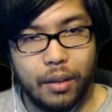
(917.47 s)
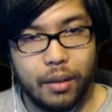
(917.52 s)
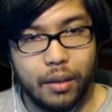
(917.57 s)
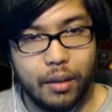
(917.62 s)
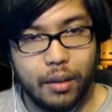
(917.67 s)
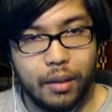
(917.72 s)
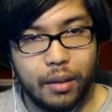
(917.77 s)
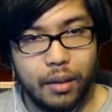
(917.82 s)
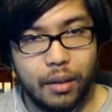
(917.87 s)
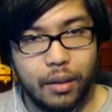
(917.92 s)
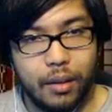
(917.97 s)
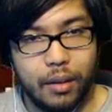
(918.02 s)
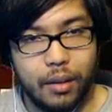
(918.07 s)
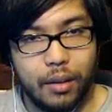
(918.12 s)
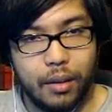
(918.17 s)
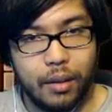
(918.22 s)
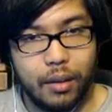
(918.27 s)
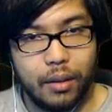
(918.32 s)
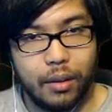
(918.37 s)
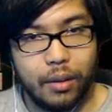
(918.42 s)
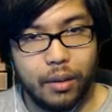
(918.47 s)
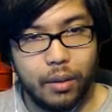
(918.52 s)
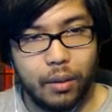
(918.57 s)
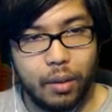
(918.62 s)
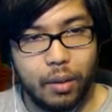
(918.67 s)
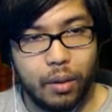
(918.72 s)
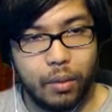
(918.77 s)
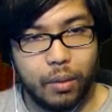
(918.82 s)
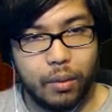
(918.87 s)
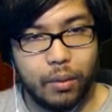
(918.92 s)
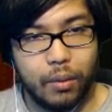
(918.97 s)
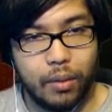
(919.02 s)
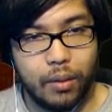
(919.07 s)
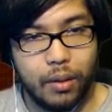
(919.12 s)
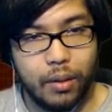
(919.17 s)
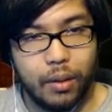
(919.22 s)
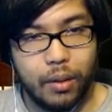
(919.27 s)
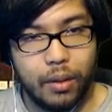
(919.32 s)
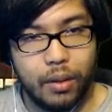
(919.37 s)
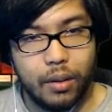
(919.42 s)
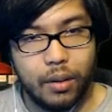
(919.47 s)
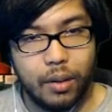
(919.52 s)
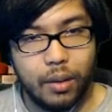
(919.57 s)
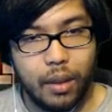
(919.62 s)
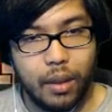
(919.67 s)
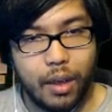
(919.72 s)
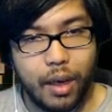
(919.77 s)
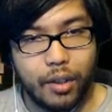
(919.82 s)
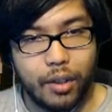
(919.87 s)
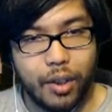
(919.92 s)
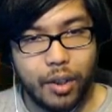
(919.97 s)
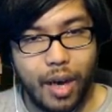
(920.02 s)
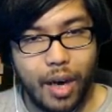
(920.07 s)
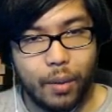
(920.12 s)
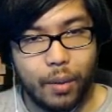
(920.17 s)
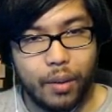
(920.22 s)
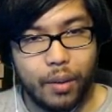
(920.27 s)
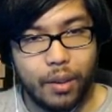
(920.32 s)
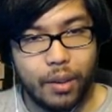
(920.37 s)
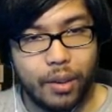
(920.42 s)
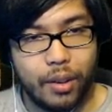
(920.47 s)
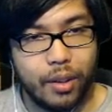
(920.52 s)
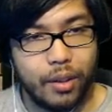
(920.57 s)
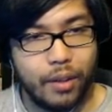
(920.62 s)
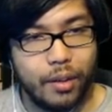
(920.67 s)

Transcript: na na. Oh, I see how it is.